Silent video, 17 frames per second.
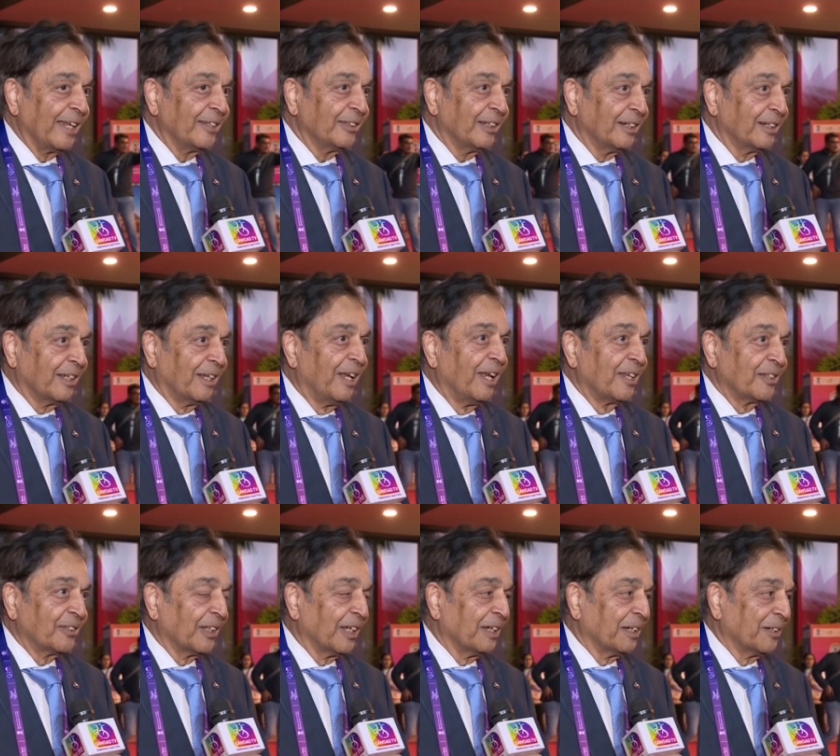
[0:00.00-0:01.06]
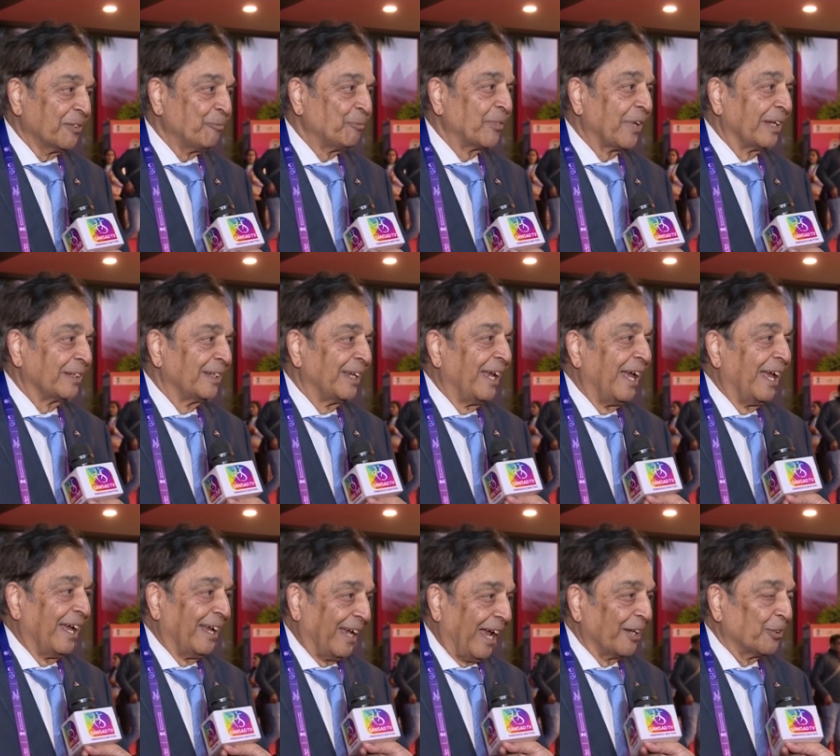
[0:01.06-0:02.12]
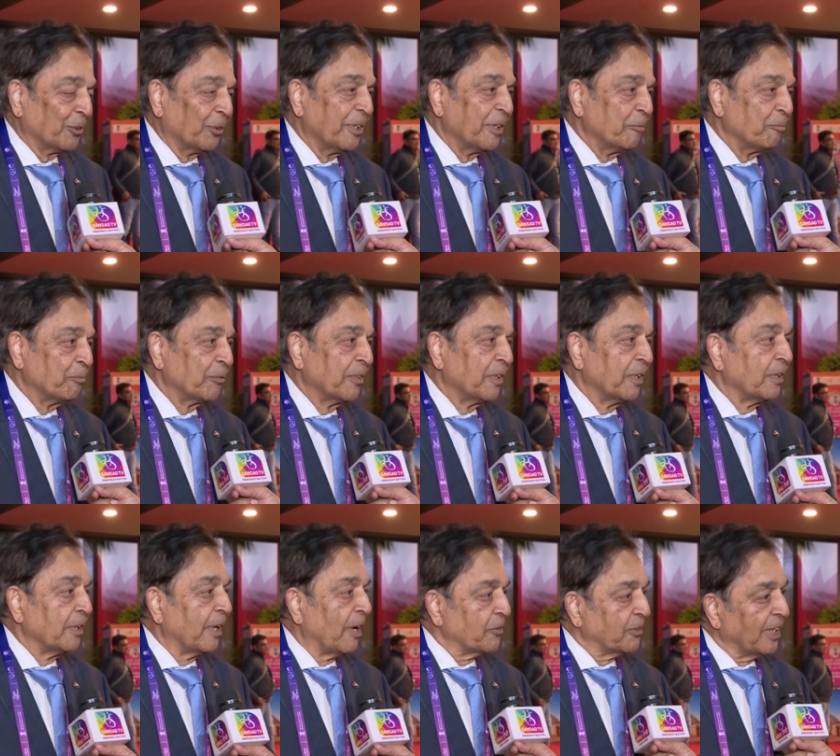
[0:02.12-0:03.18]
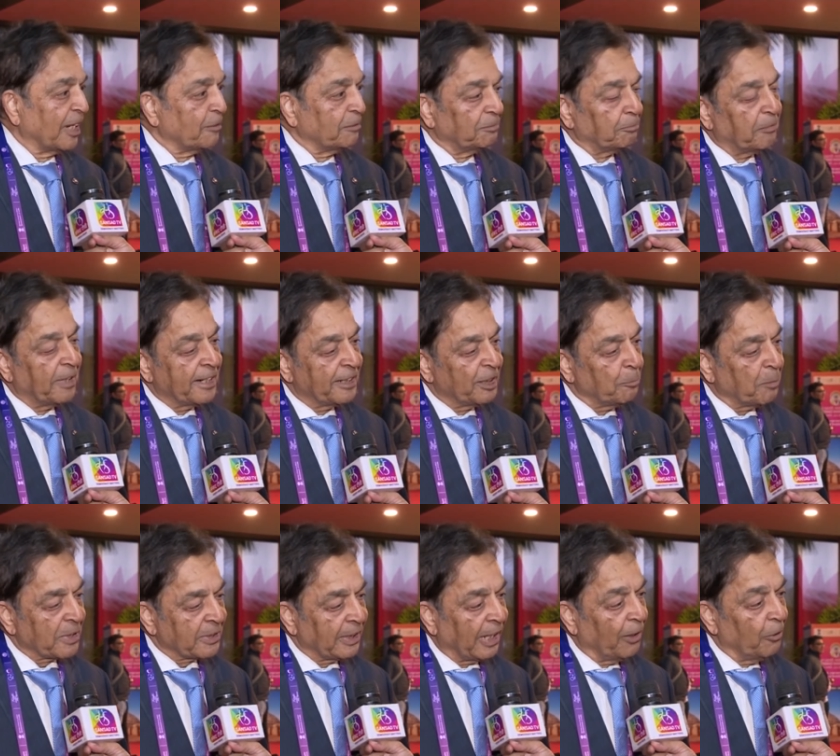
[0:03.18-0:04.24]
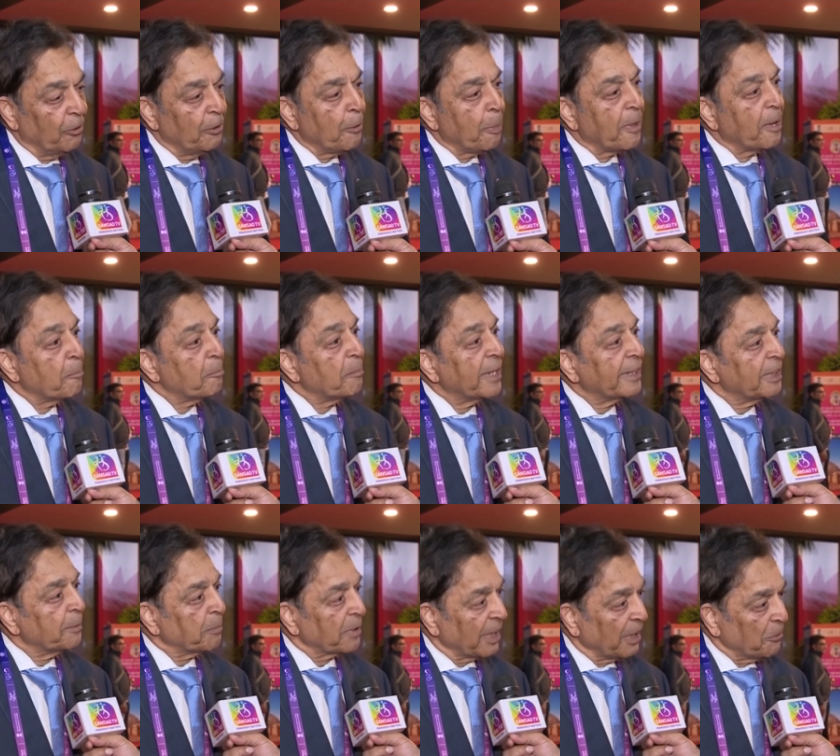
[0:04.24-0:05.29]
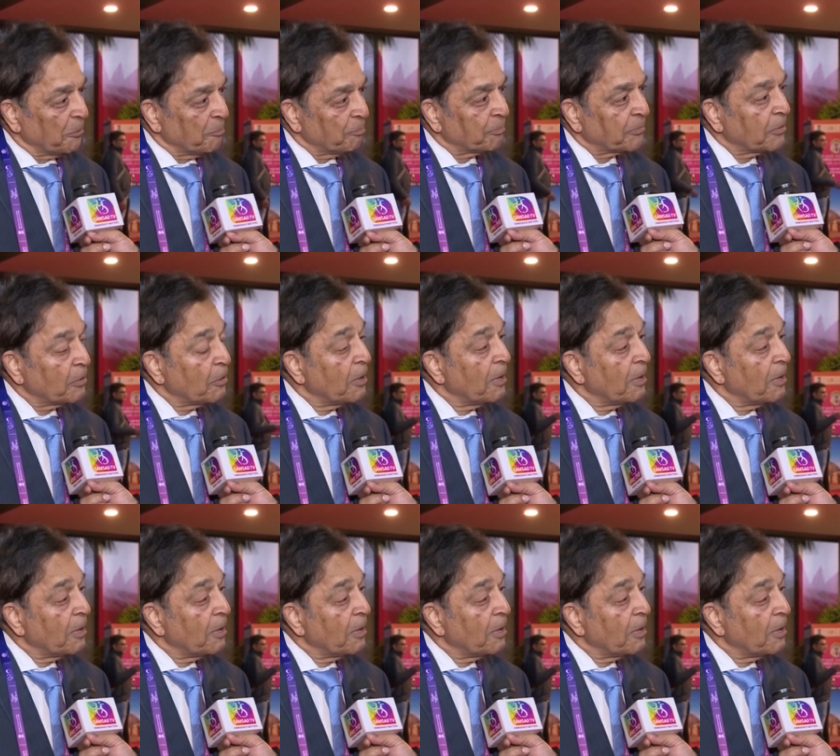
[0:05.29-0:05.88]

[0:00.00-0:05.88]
I said, sir, I told him, you have said, beti bachao, beti padao. Hmm.